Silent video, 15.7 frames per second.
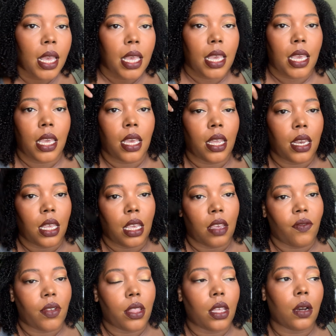And
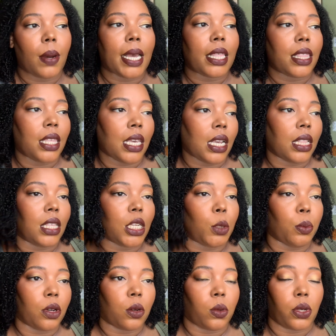even though I think this
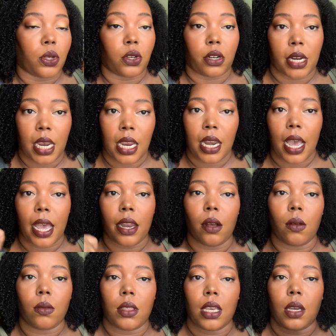book was great, I
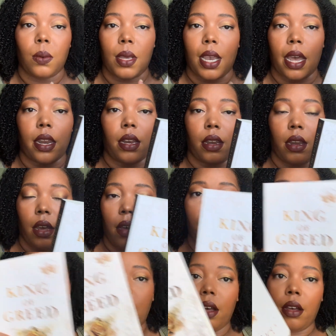don't think we got enough
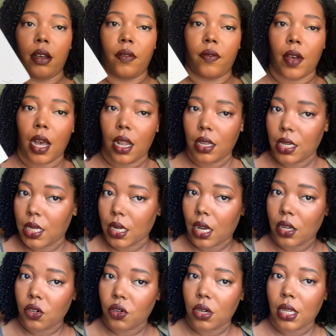of
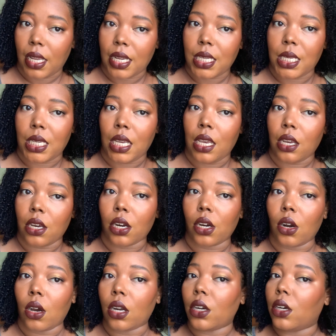Alessandra like seeing her
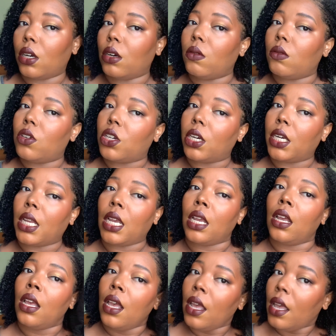on her own journey.